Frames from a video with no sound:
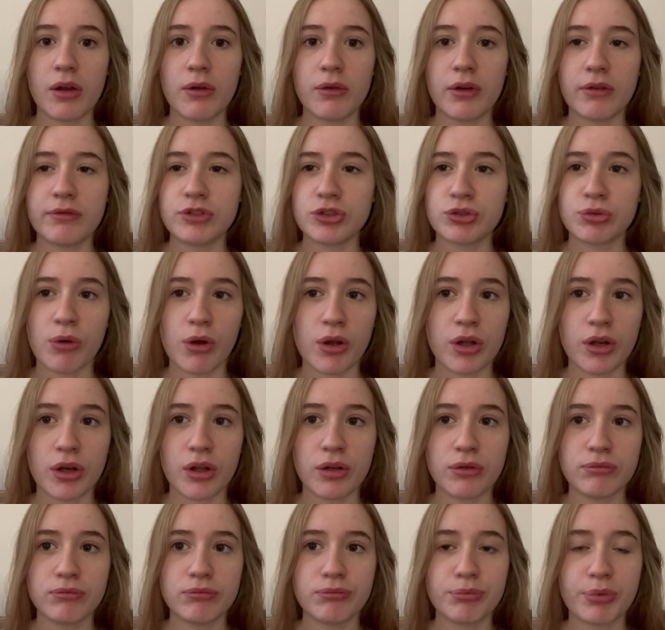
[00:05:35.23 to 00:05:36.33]
I've just woken
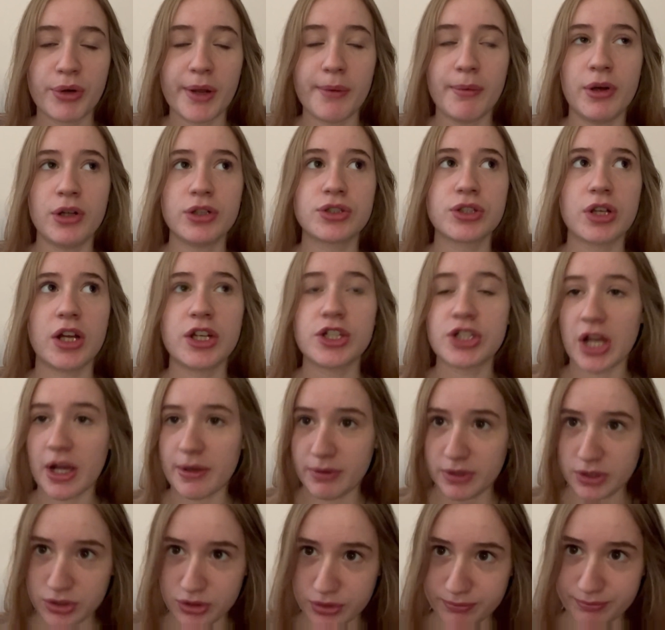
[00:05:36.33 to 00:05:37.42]
up, pretty much. I
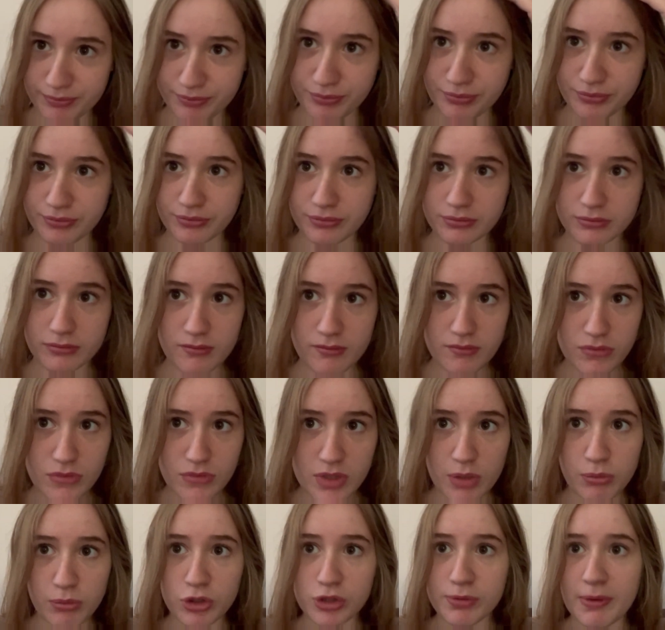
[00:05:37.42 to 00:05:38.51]
showered,
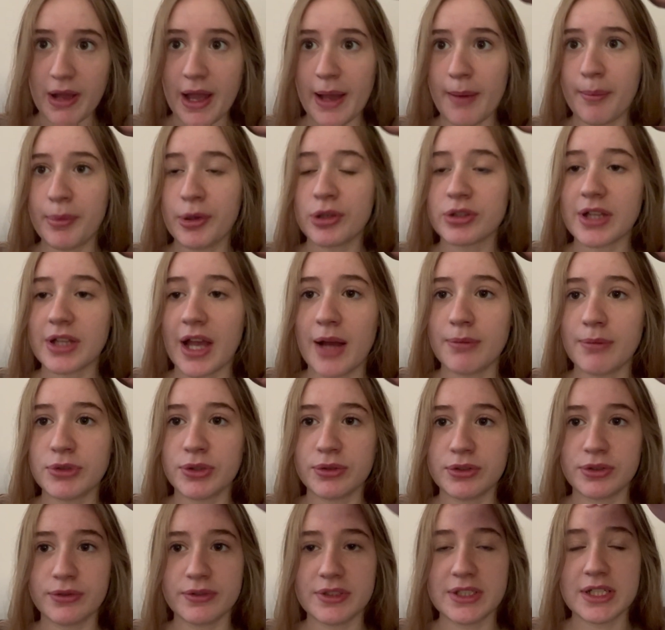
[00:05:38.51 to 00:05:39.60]
washed my hair, because I am
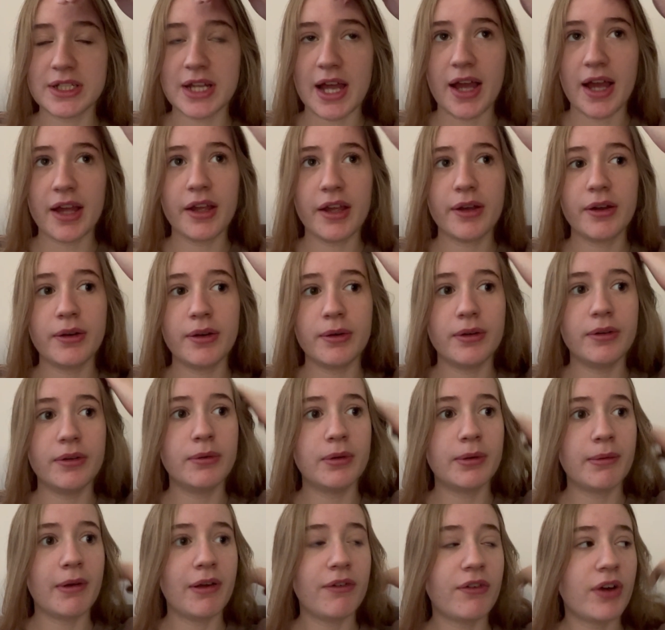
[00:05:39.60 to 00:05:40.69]
doing something today. One
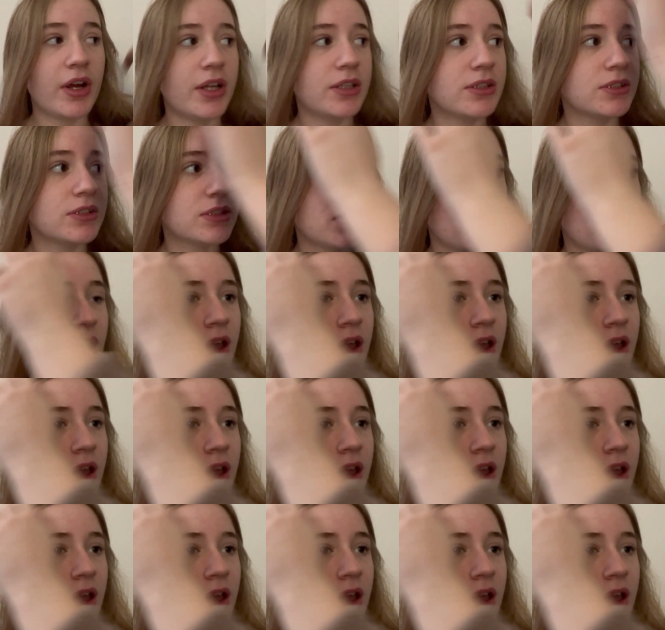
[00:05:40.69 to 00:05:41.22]
of my friends.